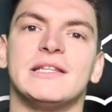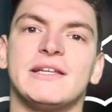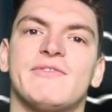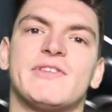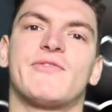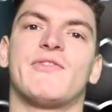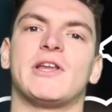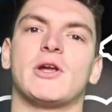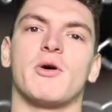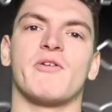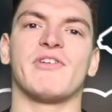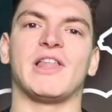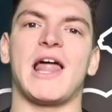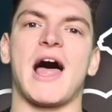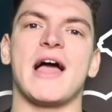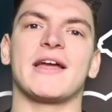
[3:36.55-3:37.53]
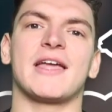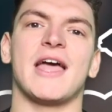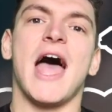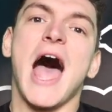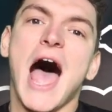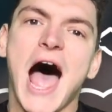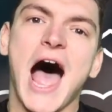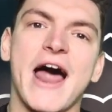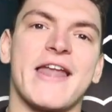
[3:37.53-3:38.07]
leave this video with a like,
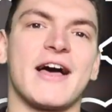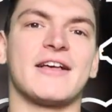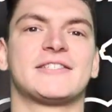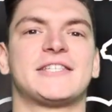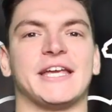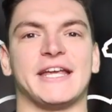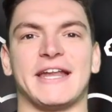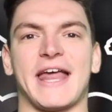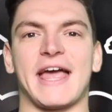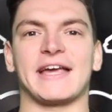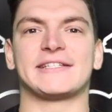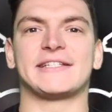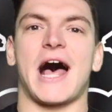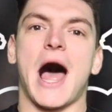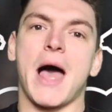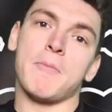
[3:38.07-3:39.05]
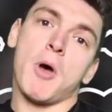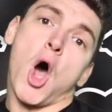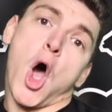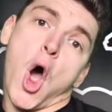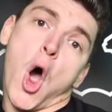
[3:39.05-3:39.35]
and I'll see you next time.